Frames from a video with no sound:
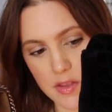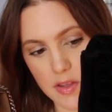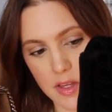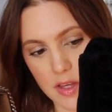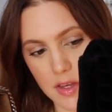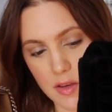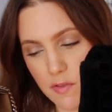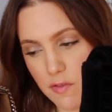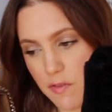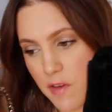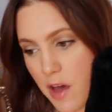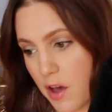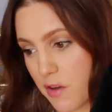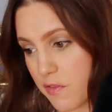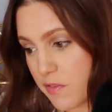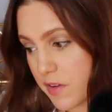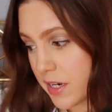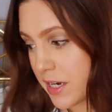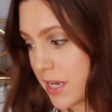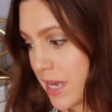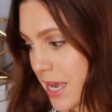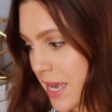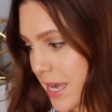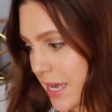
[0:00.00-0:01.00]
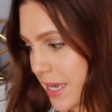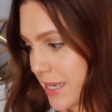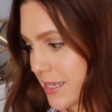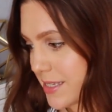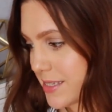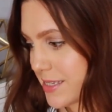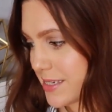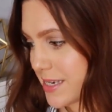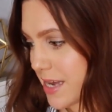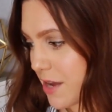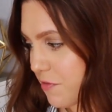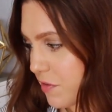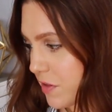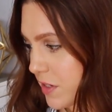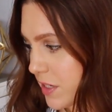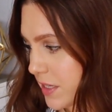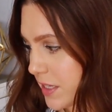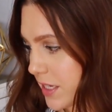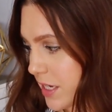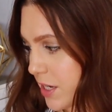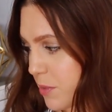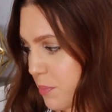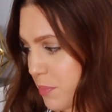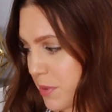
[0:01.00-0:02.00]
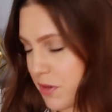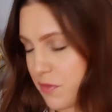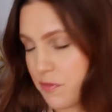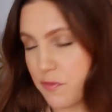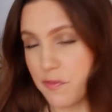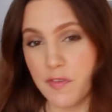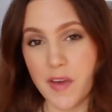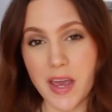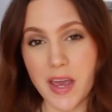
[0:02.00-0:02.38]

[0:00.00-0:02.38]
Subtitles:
The velvet is definitely a bit